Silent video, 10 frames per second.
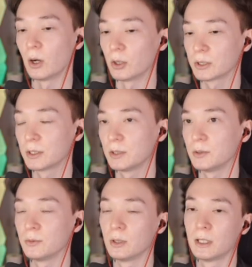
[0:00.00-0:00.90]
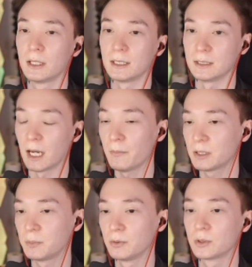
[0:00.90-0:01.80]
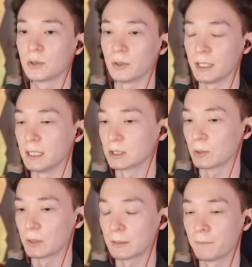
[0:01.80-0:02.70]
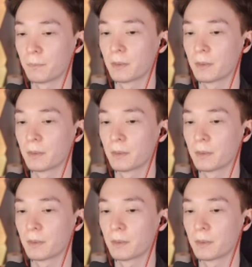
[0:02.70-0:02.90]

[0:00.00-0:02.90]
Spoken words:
All you're going to do is damage boost or heal someone.